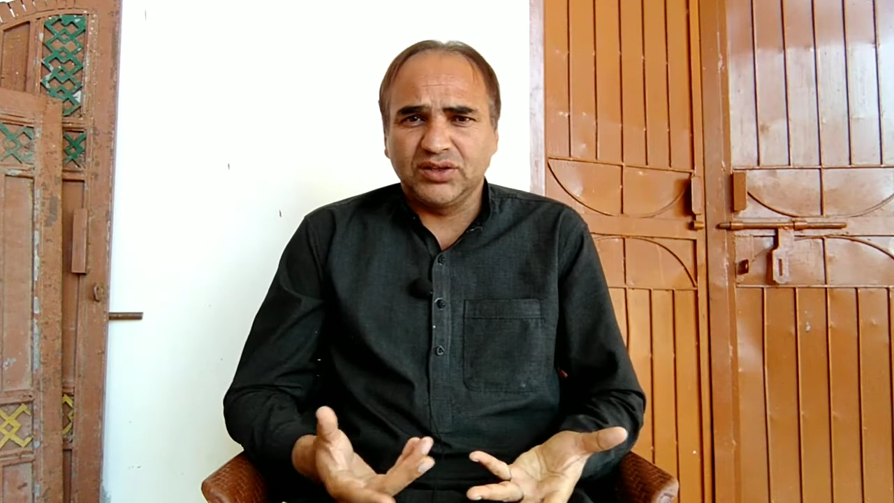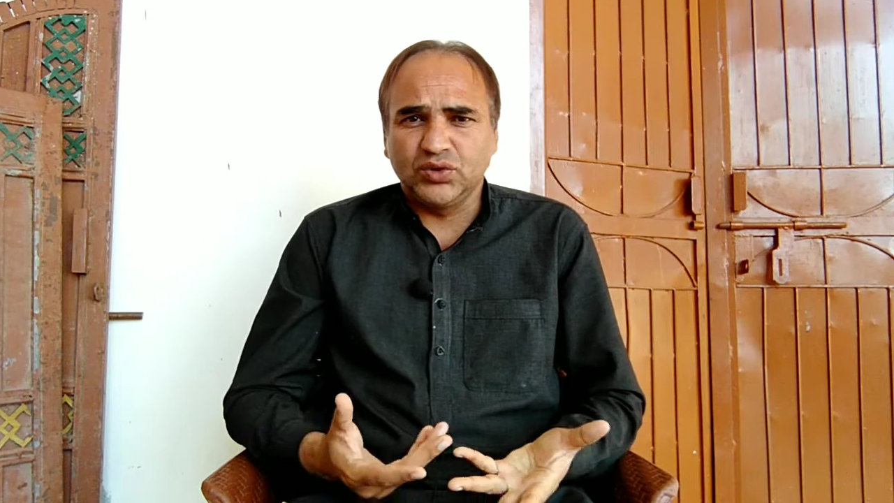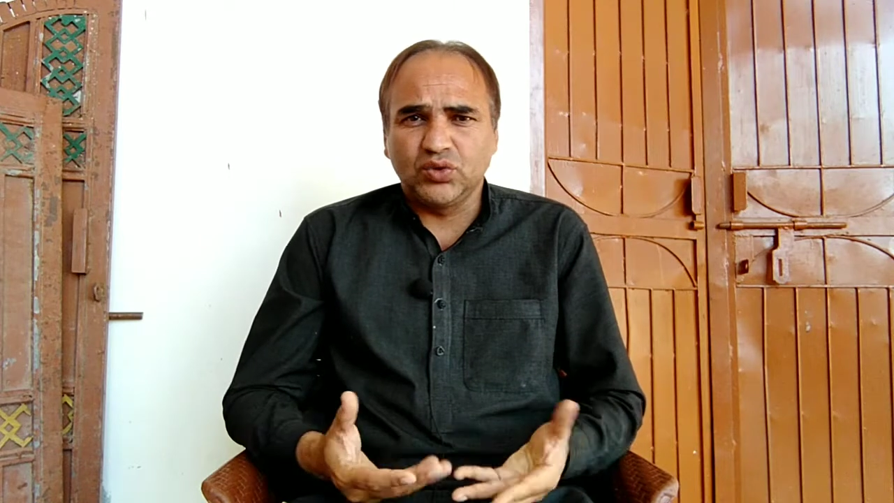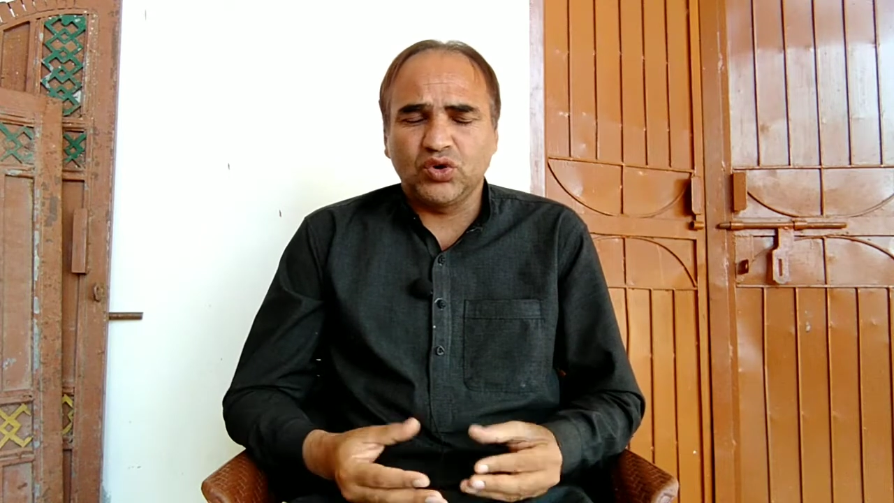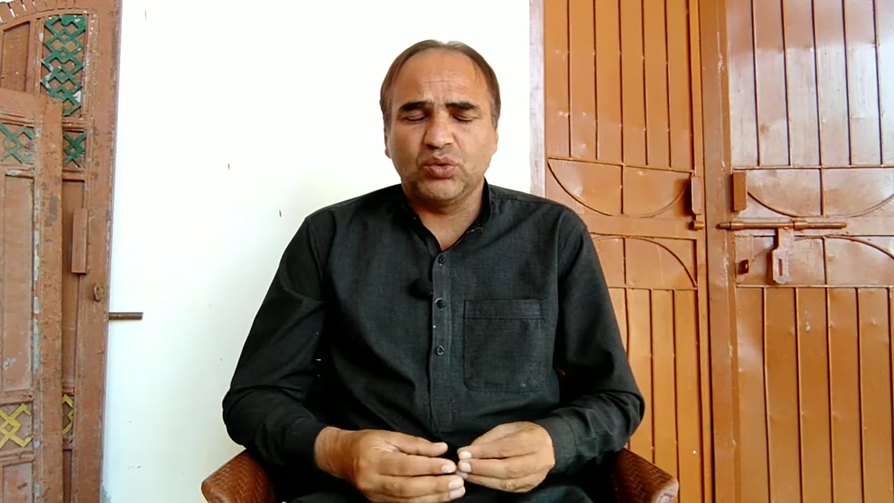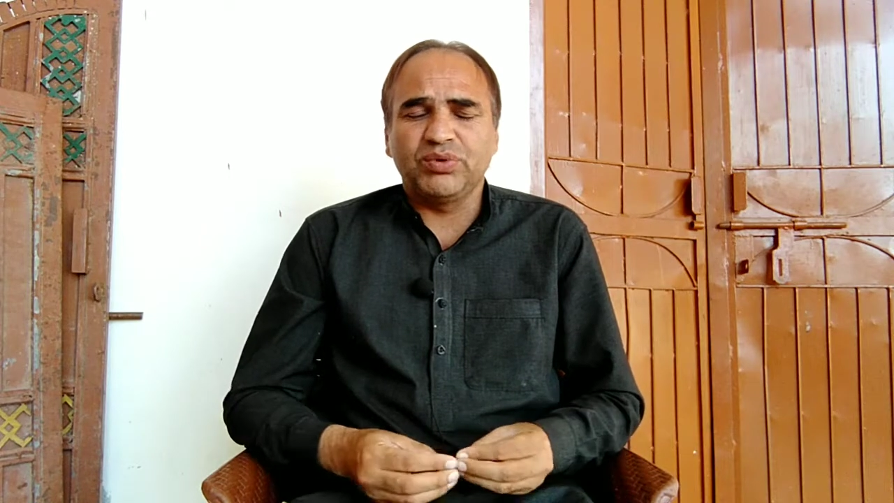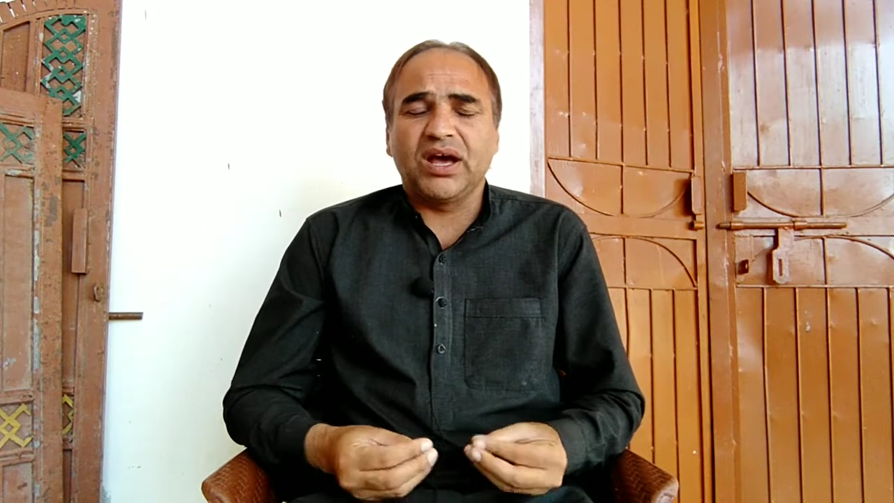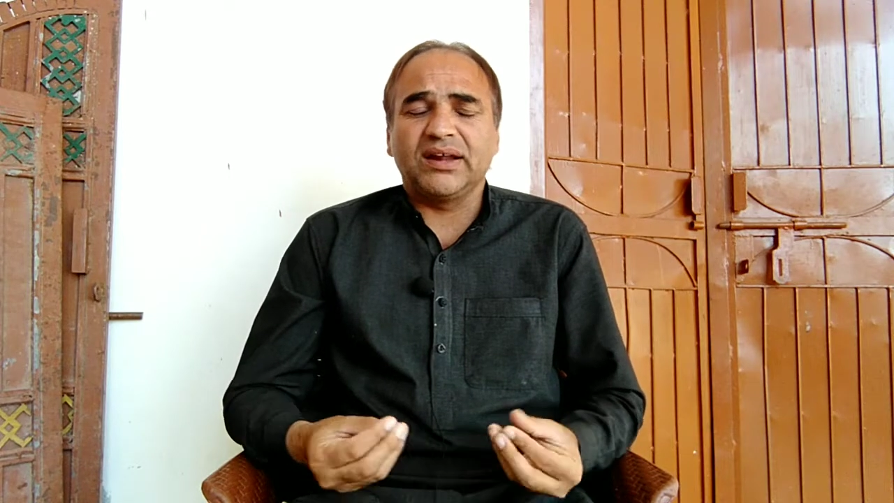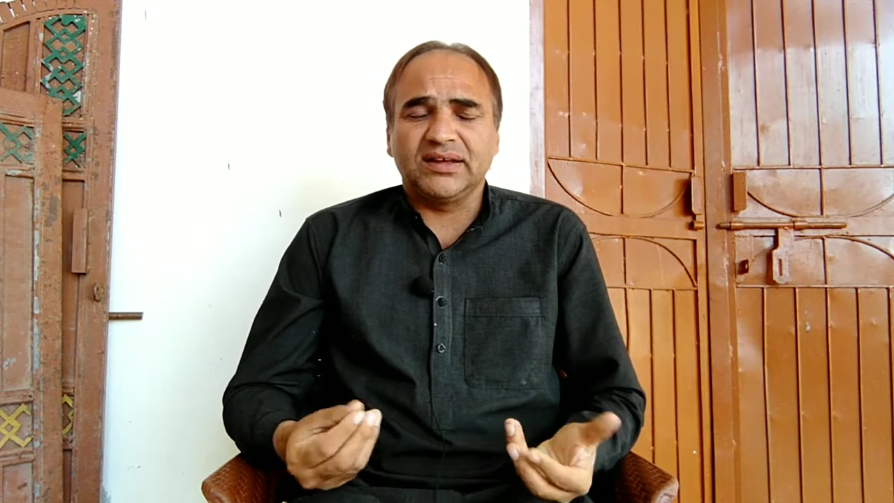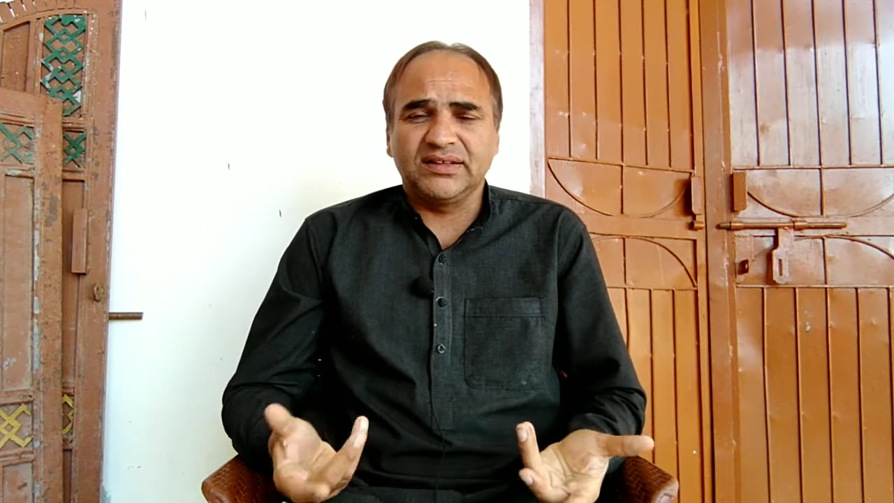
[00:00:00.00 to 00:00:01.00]
YouTube
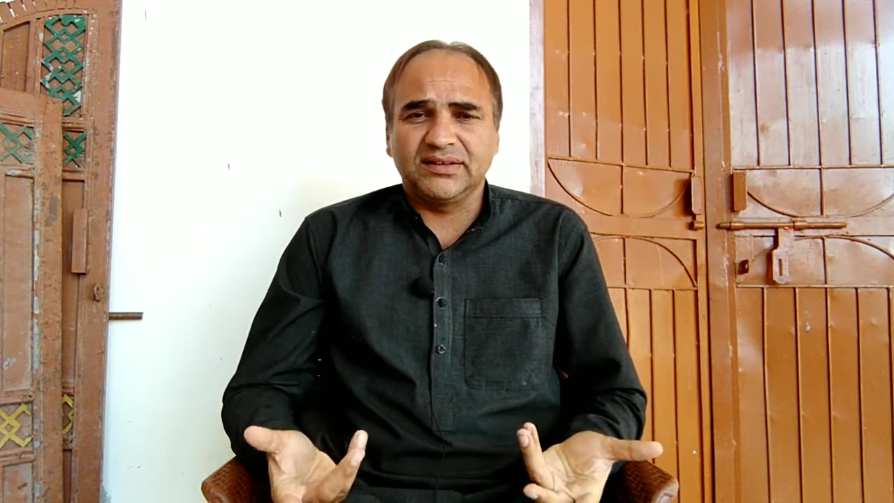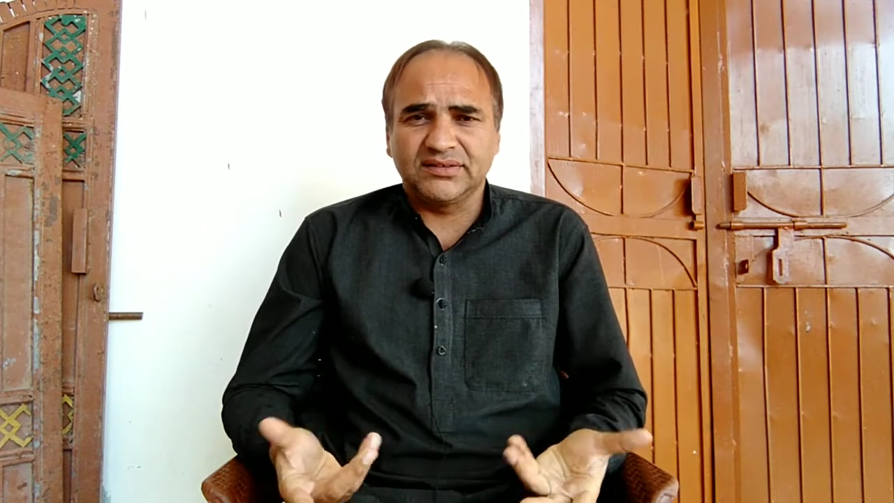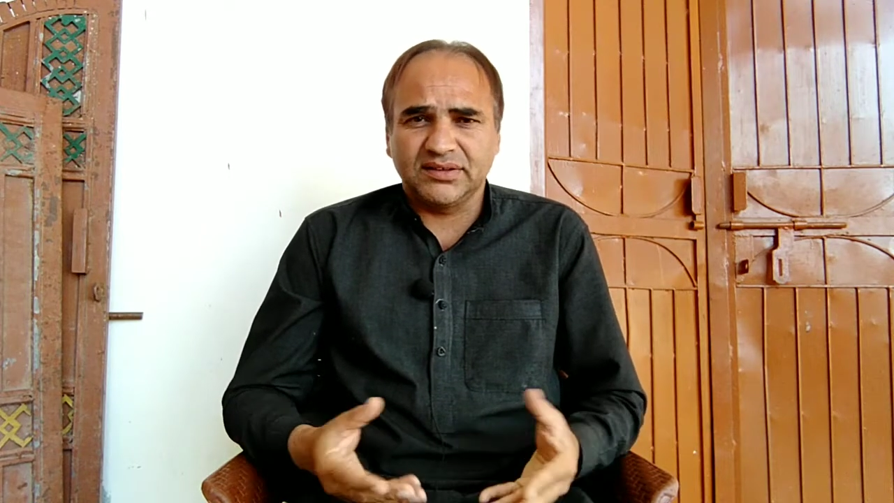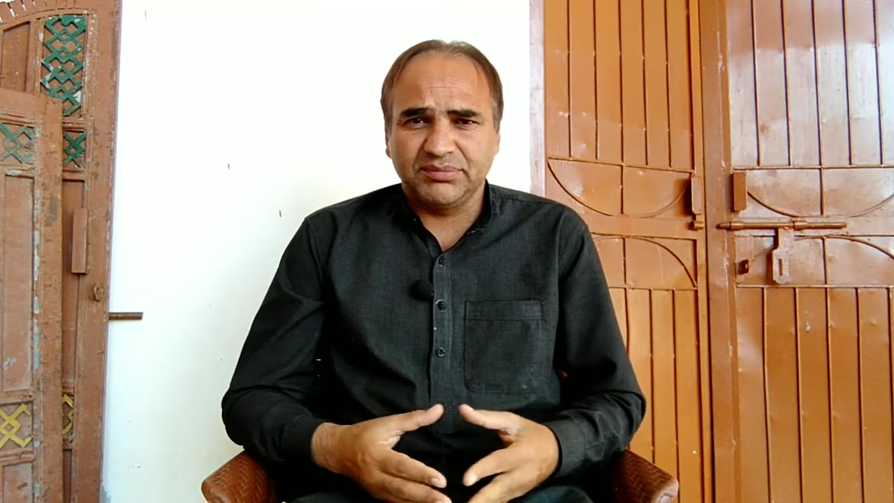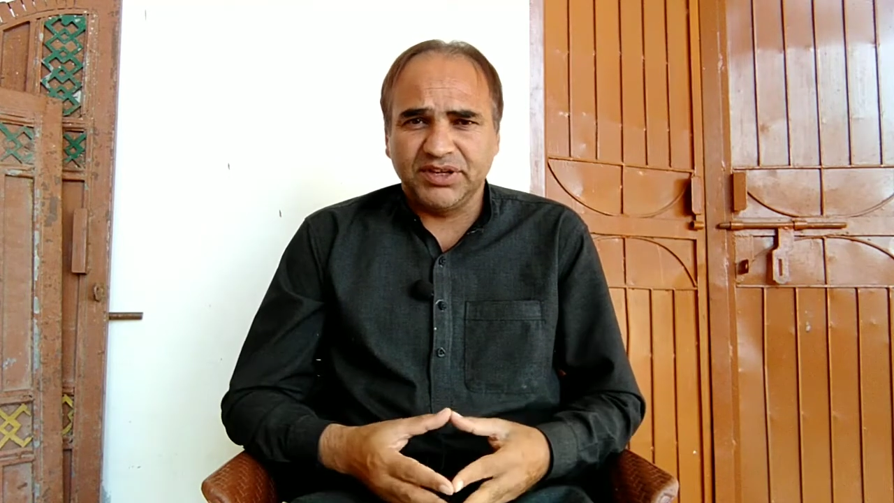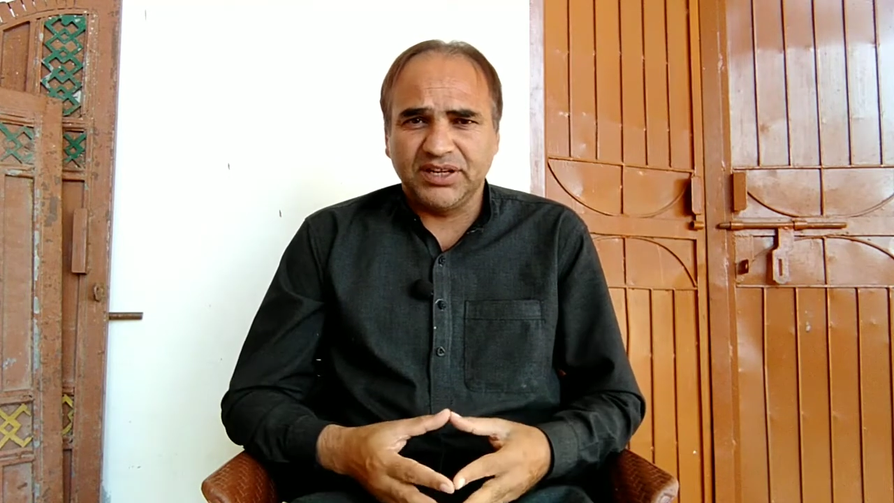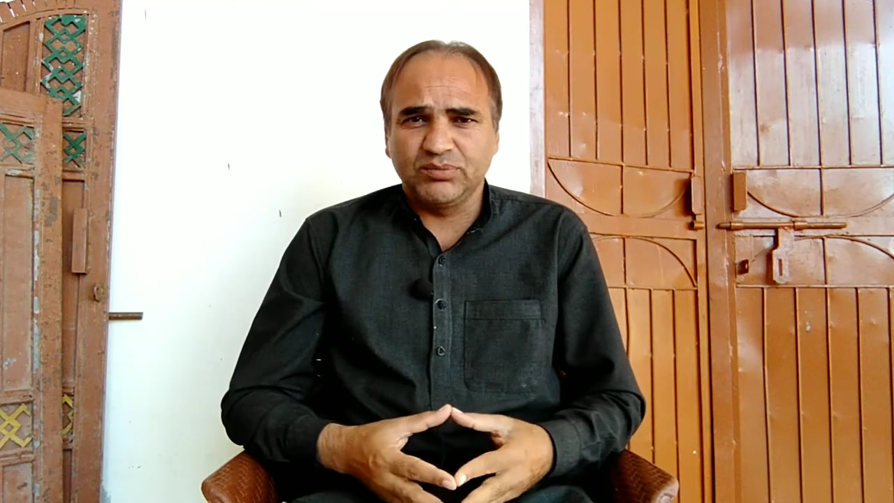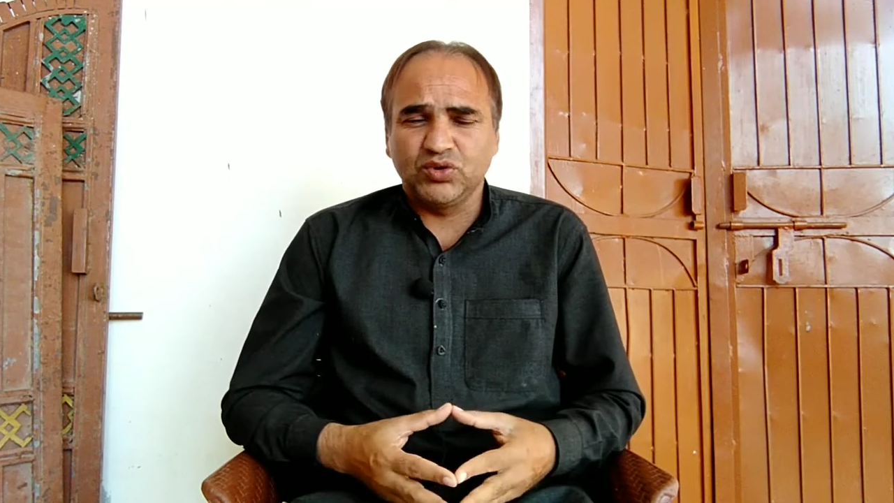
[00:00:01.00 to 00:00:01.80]
or others medium,